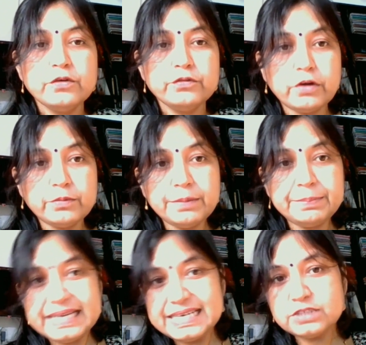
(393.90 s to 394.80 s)
From the
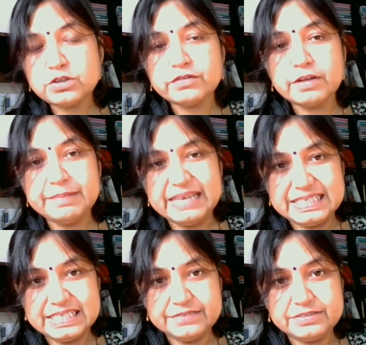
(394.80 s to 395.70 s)
pleadings of the
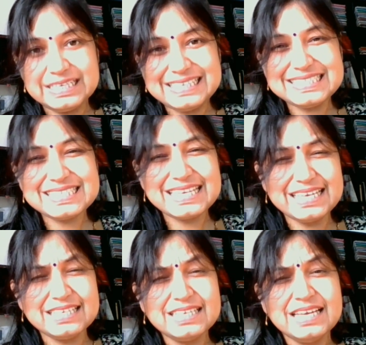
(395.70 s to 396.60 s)
plaintiffs, it is
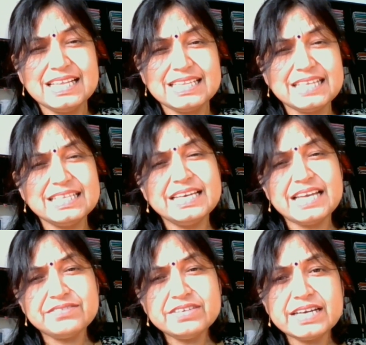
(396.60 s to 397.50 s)
clear that they
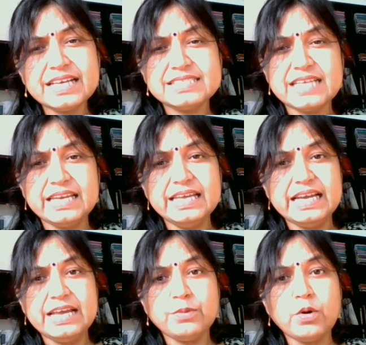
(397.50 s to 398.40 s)
never raised any
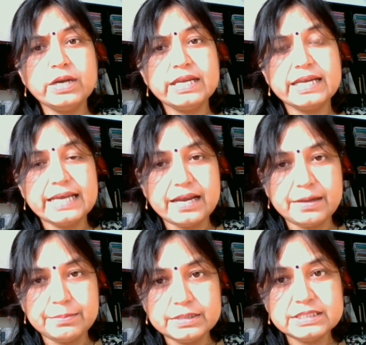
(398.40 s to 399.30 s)
claim on KILA
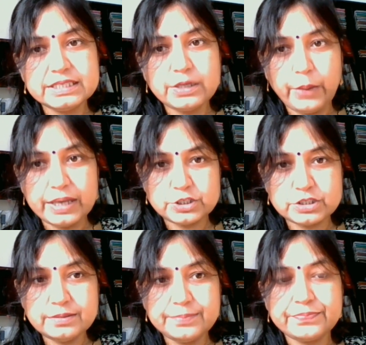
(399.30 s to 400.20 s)
numbers in
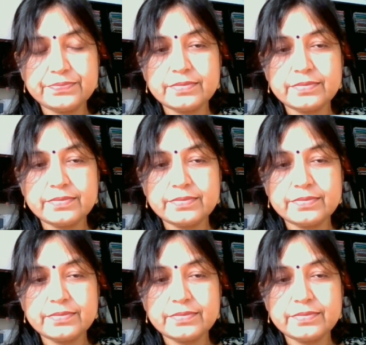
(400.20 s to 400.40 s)
question.